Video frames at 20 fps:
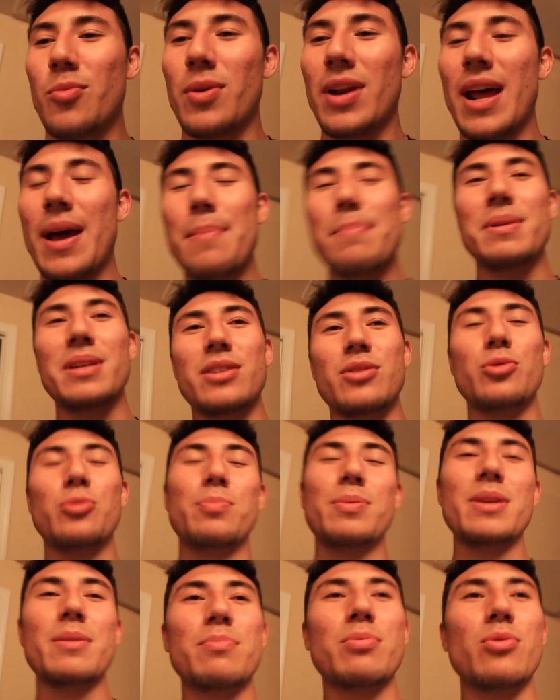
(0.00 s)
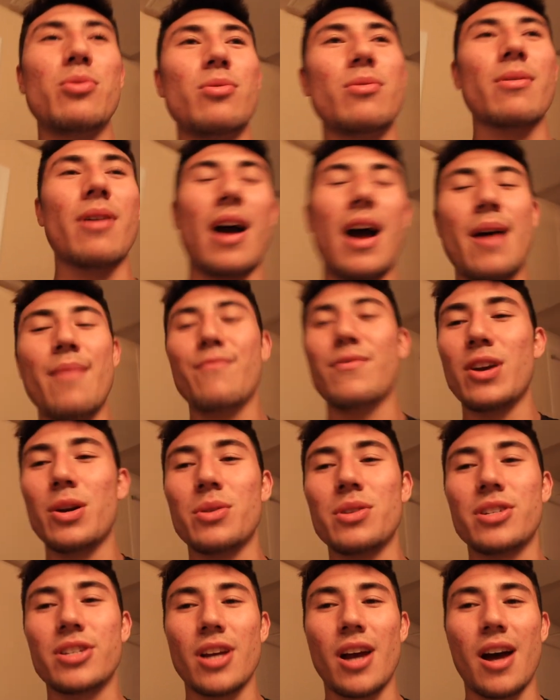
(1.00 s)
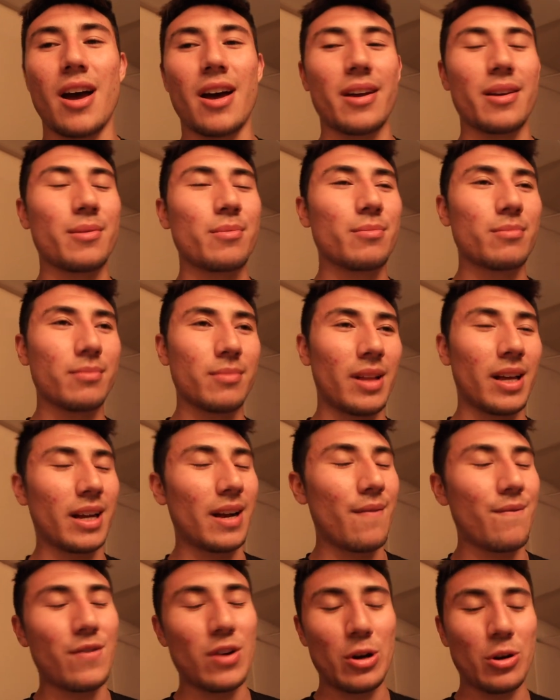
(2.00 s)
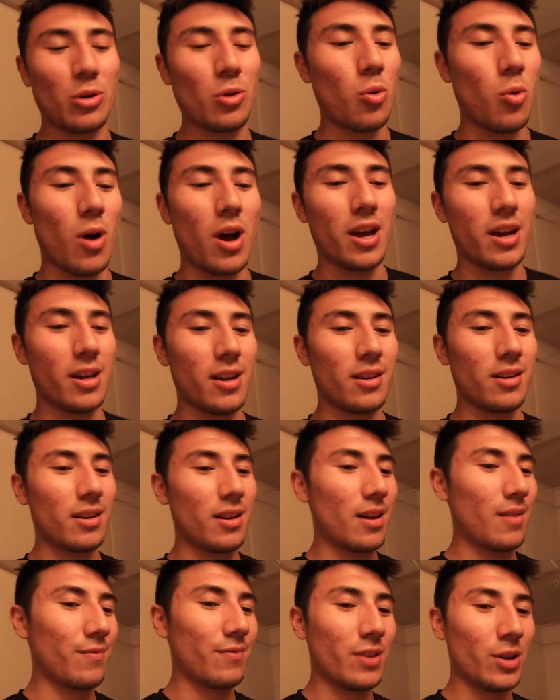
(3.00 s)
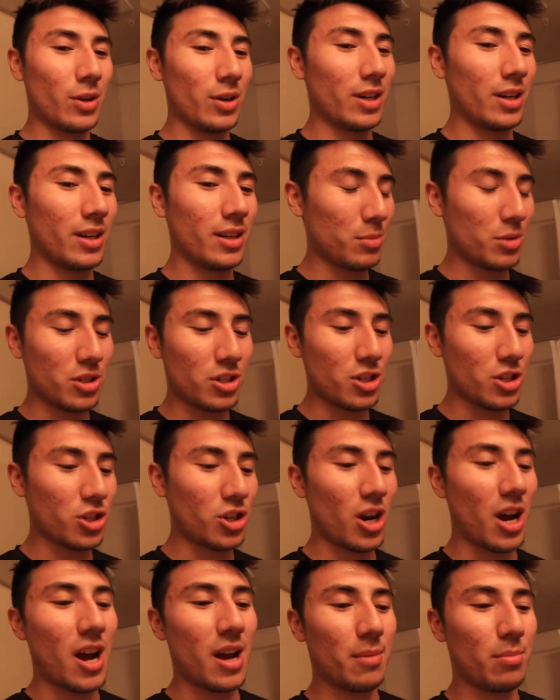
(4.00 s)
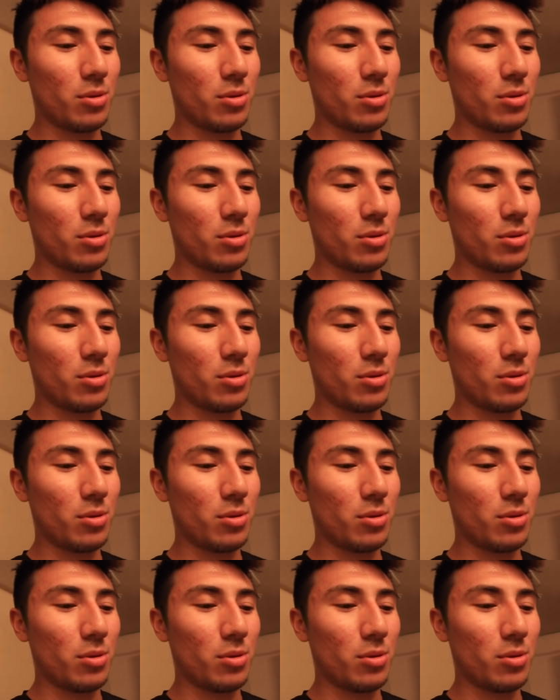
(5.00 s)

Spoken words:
When I meet new people, I'm very shy. Like, I'm very quiet. I'm very, just a shy